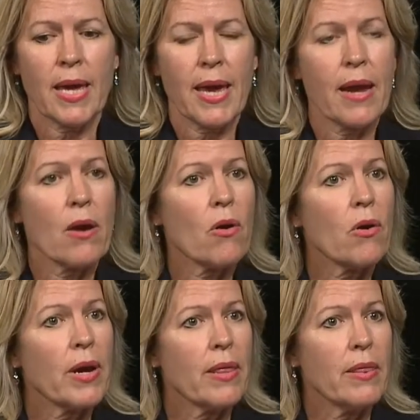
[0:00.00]

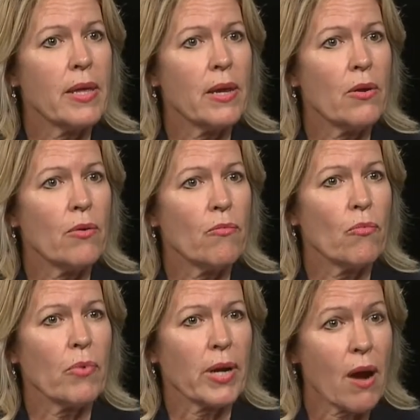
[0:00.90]
care and the
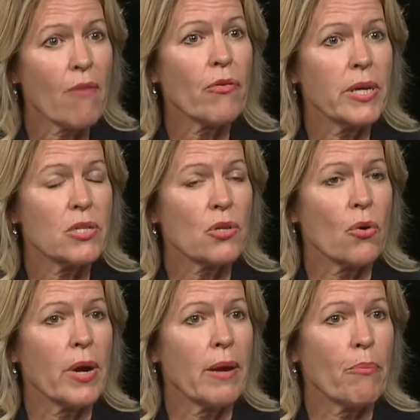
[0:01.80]
recovery is
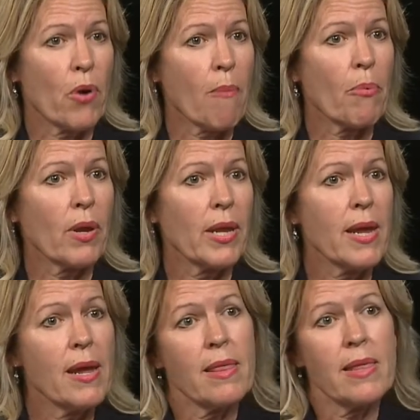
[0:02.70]
going
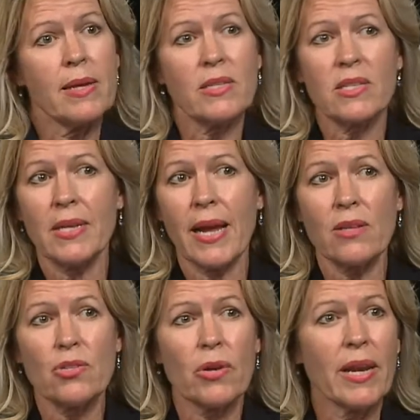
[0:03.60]
properly, and then it's to
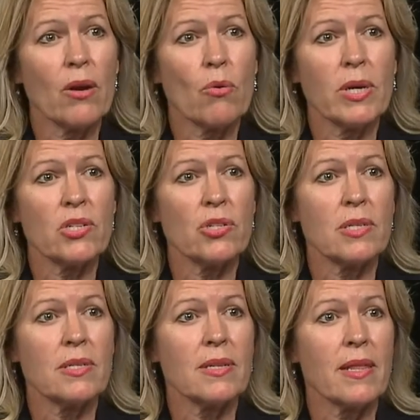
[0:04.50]
answer any
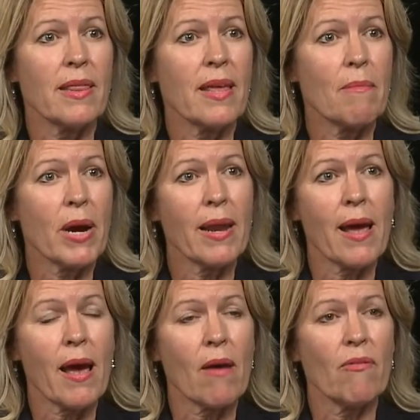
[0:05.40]
questions that they might
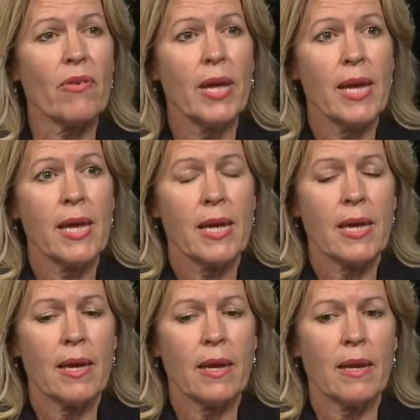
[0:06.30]
have
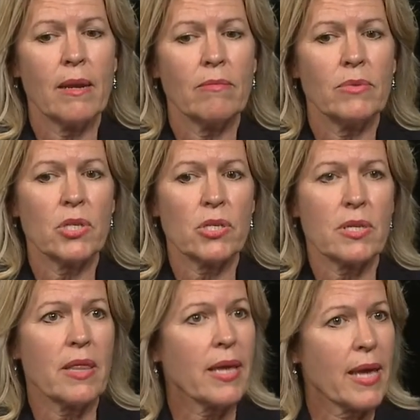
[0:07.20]
in
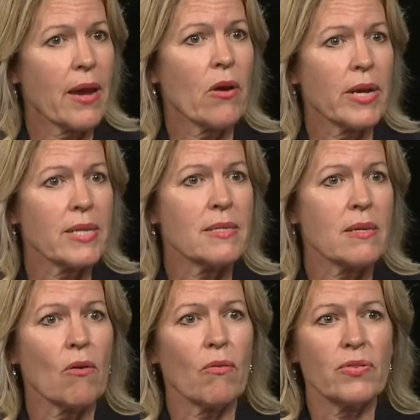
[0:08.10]
just the care
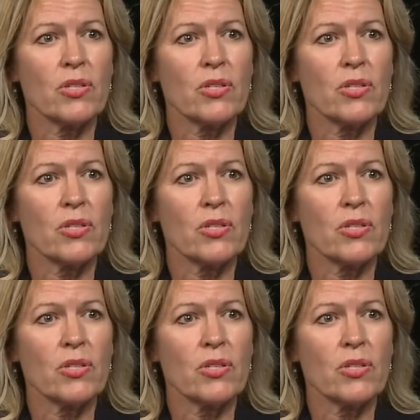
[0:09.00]
itself.